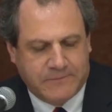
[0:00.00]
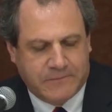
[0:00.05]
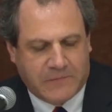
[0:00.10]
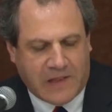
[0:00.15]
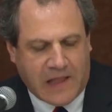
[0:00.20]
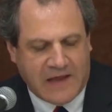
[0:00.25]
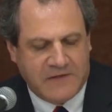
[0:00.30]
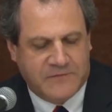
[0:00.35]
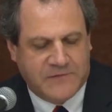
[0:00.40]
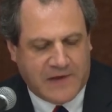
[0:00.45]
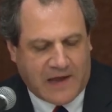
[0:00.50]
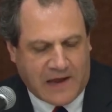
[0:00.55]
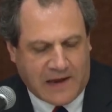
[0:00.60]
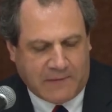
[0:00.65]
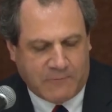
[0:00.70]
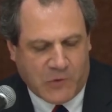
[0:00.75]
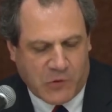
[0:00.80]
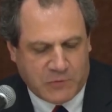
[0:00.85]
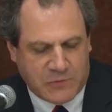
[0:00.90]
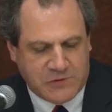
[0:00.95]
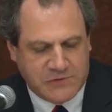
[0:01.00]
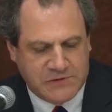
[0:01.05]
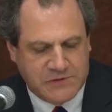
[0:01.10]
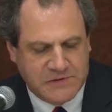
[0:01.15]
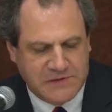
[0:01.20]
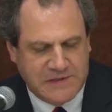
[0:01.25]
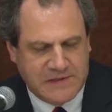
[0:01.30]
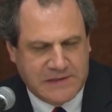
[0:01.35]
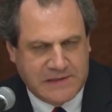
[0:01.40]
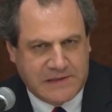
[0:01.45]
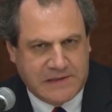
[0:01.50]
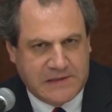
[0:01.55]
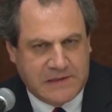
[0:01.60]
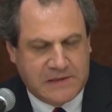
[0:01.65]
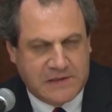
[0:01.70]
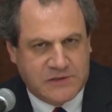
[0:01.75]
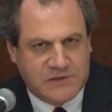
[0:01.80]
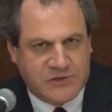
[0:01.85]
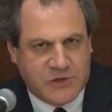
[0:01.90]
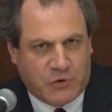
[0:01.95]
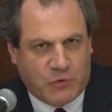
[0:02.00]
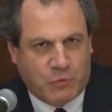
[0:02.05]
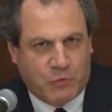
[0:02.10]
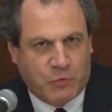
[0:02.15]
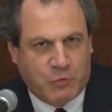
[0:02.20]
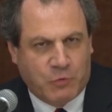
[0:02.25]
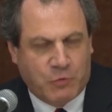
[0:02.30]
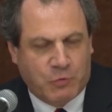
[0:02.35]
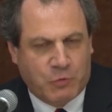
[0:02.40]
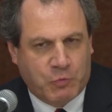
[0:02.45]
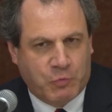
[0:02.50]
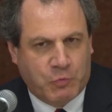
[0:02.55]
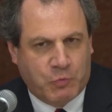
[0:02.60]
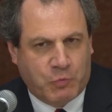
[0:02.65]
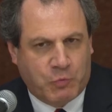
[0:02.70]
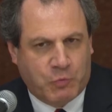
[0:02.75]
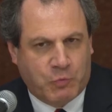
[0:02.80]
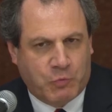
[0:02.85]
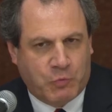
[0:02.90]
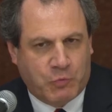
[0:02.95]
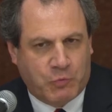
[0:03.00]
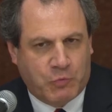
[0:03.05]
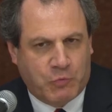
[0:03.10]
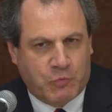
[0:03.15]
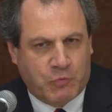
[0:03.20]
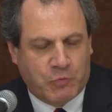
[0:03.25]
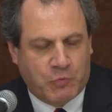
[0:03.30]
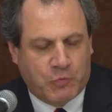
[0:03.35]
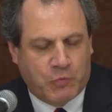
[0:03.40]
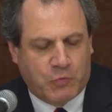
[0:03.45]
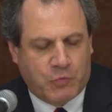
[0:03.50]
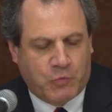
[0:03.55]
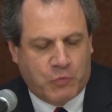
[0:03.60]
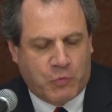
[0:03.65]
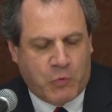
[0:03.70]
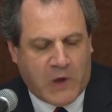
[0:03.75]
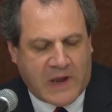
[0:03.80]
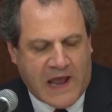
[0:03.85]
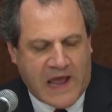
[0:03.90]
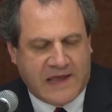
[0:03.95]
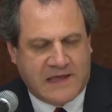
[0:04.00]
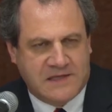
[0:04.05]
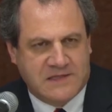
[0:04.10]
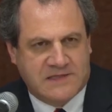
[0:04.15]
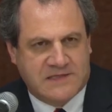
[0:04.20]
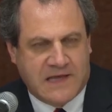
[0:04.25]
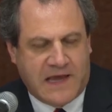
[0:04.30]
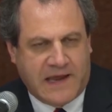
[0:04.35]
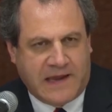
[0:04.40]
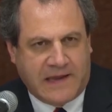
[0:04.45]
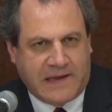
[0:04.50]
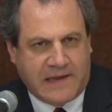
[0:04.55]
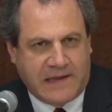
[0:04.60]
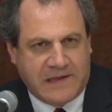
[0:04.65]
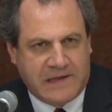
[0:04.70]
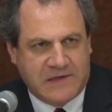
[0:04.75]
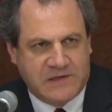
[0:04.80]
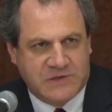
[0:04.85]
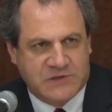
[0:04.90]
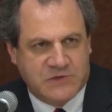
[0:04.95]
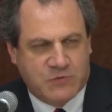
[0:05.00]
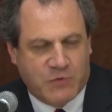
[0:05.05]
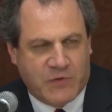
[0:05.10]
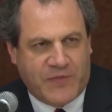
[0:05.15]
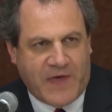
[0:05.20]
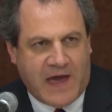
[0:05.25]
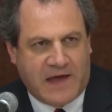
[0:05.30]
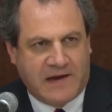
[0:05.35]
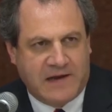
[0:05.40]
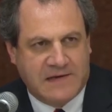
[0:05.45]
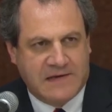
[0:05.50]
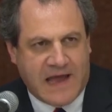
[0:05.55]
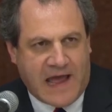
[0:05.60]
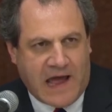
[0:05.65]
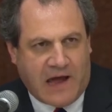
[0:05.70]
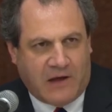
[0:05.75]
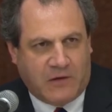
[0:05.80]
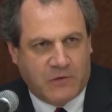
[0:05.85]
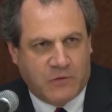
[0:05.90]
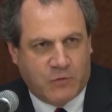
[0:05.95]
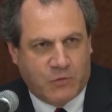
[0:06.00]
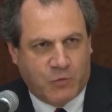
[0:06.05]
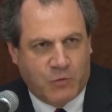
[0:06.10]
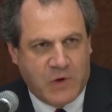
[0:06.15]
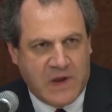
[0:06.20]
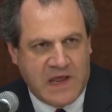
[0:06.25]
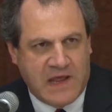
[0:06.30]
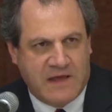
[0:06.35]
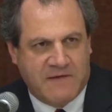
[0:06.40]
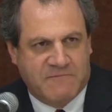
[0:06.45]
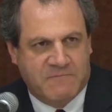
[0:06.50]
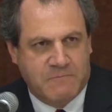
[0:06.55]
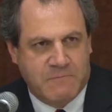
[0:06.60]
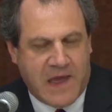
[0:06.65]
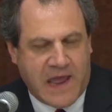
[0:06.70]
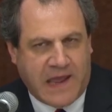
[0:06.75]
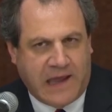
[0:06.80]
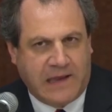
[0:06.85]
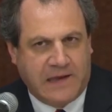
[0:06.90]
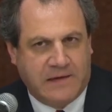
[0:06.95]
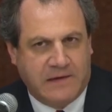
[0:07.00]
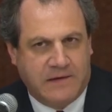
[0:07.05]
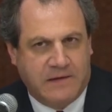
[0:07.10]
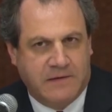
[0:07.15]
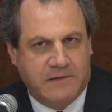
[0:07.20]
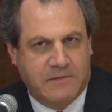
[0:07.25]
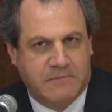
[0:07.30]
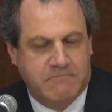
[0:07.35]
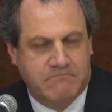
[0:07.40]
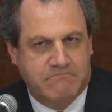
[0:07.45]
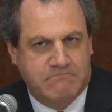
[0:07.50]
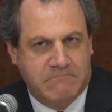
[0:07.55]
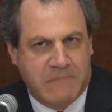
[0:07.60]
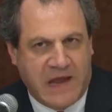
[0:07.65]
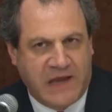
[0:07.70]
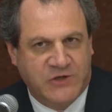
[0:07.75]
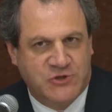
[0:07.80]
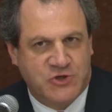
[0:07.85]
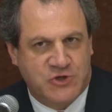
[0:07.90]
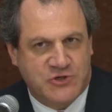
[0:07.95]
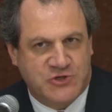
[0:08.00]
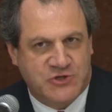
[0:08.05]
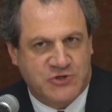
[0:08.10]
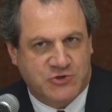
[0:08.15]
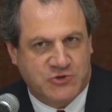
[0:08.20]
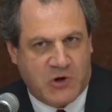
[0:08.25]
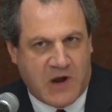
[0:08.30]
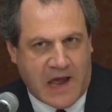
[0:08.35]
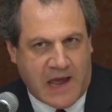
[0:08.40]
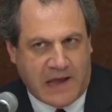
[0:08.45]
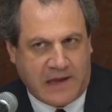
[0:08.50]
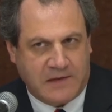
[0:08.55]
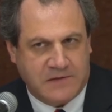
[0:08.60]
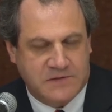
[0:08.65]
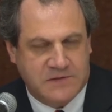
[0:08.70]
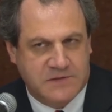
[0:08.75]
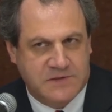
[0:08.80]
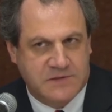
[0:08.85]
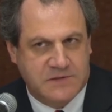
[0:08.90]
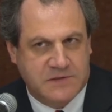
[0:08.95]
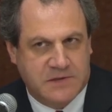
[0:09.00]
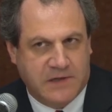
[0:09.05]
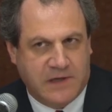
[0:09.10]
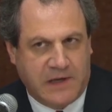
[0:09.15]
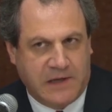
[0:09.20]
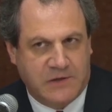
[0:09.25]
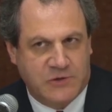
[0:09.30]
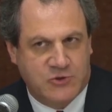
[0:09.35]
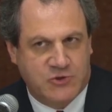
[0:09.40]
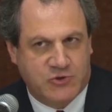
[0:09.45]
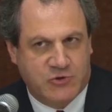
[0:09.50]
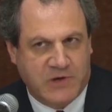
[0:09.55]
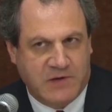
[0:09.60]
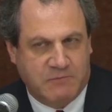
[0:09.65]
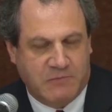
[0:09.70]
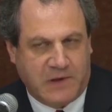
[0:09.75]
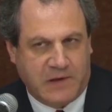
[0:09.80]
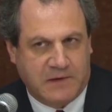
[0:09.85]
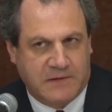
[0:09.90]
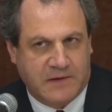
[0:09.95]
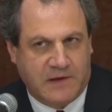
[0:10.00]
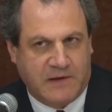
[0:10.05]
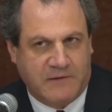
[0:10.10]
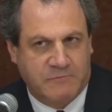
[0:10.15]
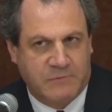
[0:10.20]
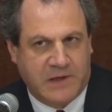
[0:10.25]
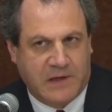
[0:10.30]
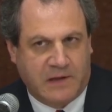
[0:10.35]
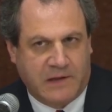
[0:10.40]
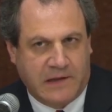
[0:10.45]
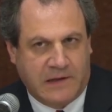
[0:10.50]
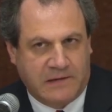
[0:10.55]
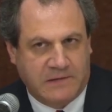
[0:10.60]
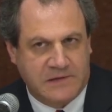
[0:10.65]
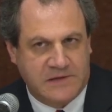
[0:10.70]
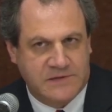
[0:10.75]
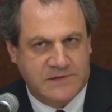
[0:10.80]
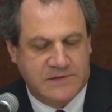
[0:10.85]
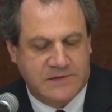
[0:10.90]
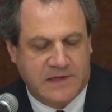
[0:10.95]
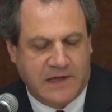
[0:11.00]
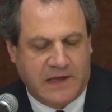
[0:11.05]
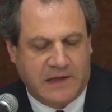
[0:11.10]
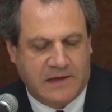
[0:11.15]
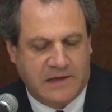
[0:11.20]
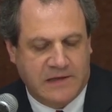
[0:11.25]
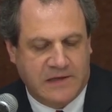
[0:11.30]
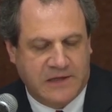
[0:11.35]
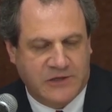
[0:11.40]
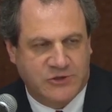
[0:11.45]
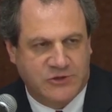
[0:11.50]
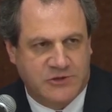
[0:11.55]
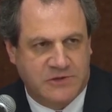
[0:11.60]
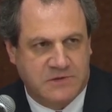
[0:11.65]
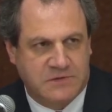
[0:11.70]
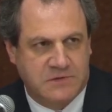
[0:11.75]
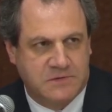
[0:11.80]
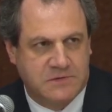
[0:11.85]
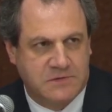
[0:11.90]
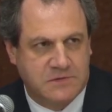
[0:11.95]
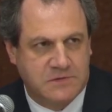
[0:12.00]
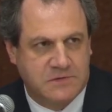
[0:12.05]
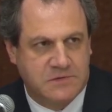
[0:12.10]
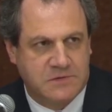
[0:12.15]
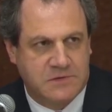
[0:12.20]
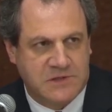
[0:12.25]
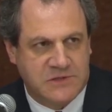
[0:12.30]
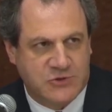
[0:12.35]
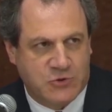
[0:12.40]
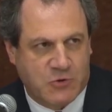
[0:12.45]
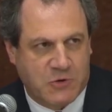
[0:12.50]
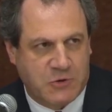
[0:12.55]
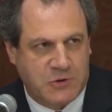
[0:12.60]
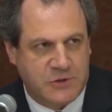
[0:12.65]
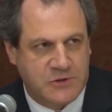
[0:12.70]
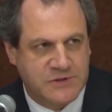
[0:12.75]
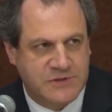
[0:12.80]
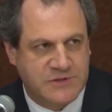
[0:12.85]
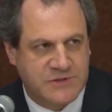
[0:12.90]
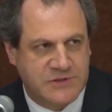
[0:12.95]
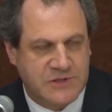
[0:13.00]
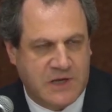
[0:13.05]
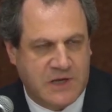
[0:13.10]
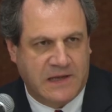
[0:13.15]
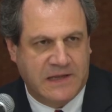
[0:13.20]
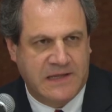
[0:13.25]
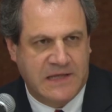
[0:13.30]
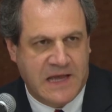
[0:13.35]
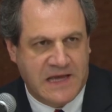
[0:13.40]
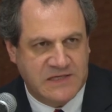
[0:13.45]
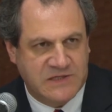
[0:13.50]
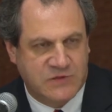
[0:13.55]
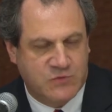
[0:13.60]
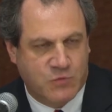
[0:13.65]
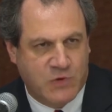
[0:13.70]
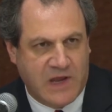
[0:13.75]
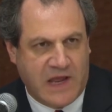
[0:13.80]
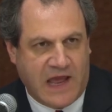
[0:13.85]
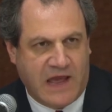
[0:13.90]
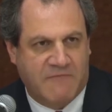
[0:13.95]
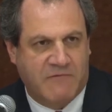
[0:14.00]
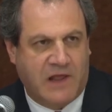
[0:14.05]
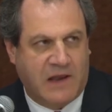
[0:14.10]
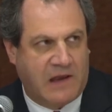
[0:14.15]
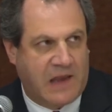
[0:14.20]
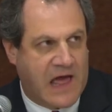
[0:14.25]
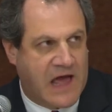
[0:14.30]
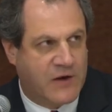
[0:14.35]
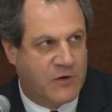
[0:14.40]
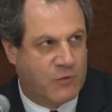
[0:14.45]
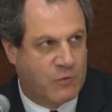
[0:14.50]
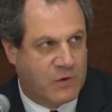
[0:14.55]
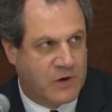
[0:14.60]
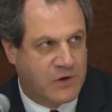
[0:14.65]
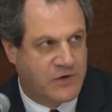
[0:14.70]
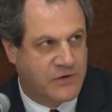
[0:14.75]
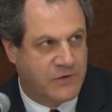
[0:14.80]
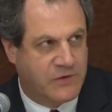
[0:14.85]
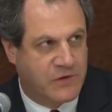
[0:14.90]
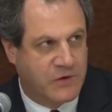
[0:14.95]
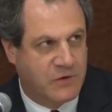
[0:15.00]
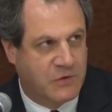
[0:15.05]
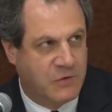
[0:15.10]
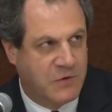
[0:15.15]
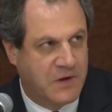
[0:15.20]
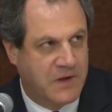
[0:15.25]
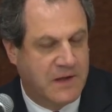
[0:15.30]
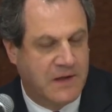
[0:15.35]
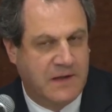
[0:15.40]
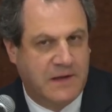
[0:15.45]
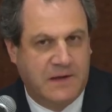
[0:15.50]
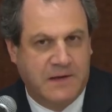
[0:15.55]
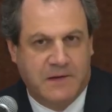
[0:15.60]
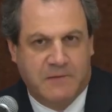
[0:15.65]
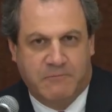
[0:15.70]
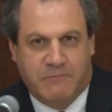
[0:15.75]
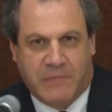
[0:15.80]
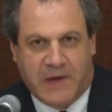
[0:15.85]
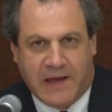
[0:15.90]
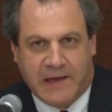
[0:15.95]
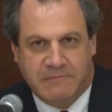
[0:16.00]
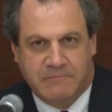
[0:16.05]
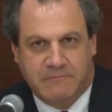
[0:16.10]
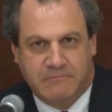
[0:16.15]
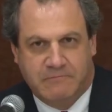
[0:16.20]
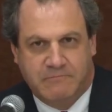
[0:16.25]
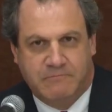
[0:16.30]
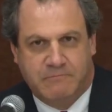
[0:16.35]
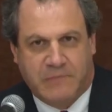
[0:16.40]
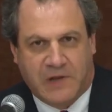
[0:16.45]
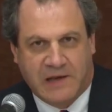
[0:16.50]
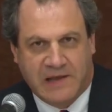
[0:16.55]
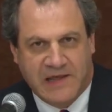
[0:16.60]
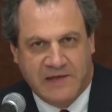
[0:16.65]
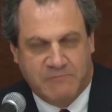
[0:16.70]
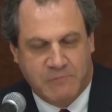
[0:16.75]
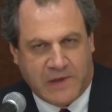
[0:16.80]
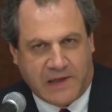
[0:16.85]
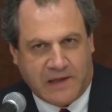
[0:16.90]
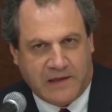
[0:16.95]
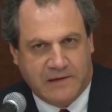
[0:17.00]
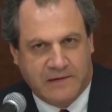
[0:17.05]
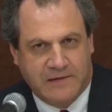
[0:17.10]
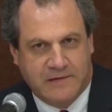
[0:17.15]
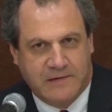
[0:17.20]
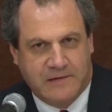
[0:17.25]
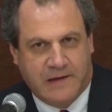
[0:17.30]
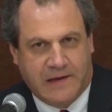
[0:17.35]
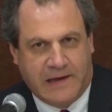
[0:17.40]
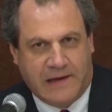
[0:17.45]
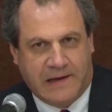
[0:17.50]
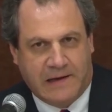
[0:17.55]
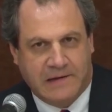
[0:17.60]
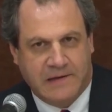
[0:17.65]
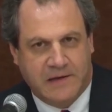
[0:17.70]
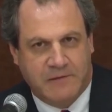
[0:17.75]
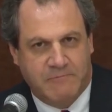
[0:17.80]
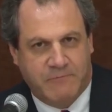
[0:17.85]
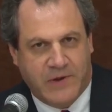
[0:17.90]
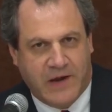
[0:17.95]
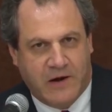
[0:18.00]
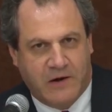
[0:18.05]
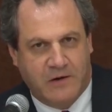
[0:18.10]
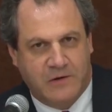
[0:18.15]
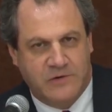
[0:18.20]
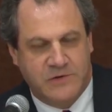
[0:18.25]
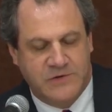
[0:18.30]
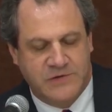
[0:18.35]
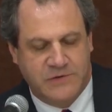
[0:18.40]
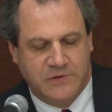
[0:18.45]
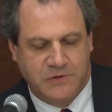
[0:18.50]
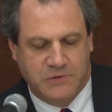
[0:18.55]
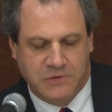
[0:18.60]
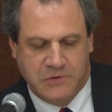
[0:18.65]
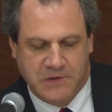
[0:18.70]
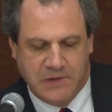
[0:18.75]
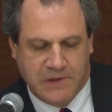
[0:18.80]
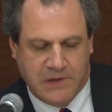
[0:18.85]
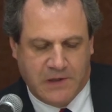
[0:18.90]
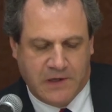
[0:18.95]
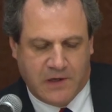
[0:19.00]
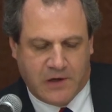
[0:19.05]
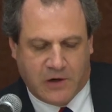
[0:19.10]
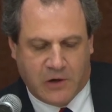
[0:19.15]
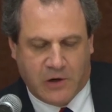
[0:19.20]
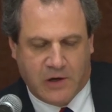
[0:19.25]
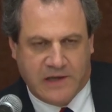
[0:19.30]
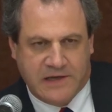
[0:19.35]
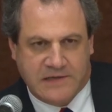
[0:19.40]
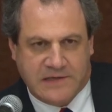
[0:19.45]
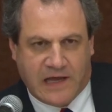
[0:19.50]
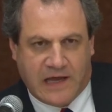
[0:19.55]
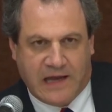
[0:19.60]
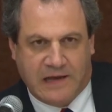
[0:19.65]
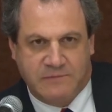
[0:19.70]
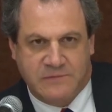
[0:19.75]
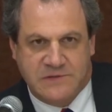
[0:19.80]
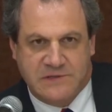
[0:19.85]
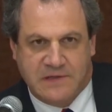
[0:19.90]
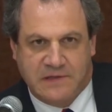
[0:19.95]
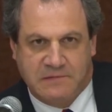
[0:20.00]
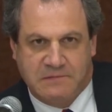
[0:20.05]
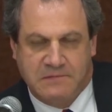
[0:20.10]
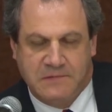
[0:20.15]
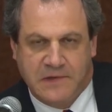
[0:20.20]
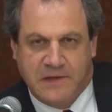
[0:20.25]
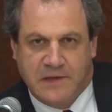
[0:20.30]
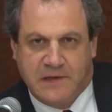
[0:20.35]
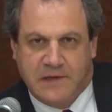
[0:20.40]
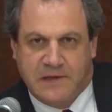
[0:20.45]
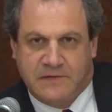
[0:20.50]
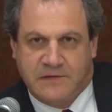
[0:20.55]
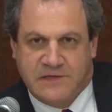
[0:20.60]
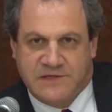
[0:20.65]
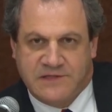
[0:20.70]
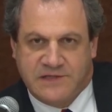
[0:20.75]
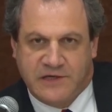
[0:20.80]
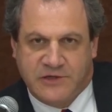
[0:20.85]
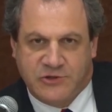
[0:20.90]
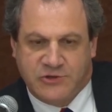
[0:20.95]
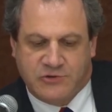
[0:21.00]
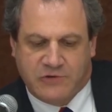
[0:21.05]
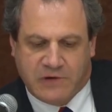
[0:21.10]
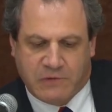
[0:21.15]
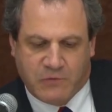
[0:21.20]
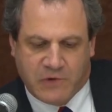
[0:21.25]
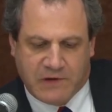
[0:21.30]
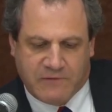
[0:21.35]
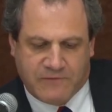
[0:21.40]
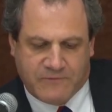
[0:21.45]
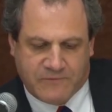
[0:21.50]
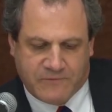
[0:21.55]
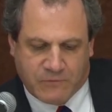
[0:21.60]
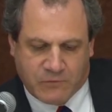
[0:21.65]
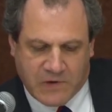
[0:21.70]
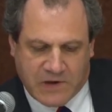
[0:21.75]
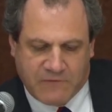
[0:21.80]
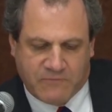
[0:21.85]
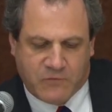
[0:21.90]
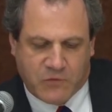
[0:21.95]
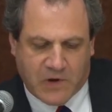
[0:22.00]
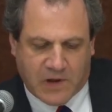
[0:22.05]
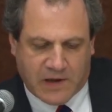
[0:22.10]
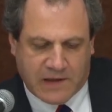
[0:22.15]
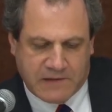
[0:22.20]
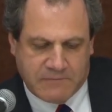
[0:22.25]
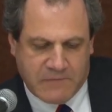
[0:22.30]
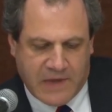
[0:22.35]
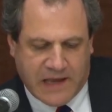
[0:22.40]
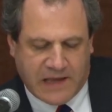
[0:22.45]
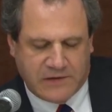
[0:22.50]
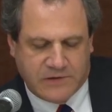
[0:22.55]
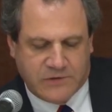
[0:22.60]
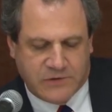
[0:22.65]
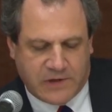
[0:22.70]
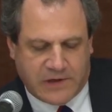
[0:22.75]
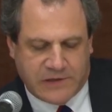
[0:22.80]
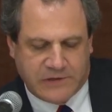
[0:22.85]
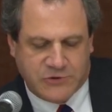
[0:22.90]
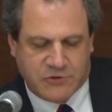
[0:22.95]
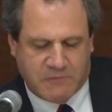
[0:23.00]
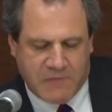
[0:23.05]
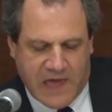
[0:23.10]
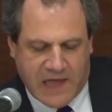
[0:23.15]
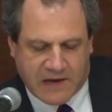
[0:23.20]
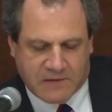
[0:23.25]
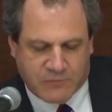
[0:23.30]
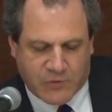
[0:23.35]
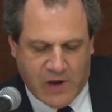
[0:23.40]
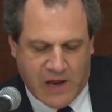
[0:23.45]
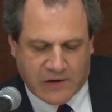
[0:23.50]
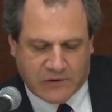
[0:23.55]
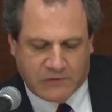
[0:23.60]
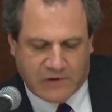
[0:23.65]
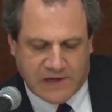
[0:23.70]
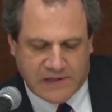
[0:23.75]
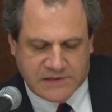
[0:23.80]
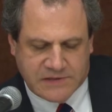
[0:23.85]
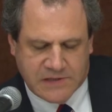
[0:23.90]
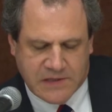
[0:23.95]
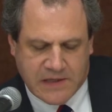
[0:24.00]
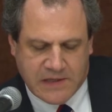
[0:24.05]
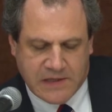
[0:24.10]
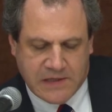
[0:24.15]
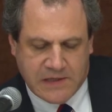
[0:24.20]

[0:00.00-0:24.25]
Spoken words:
lifetime almost. So what I can say is, without a doubt, we have made major strides in treatment of mental illness and addiction disorders. Yes, we have a lot of work to do, but believe me, compared to early times in this century, we've really made dramatic progress.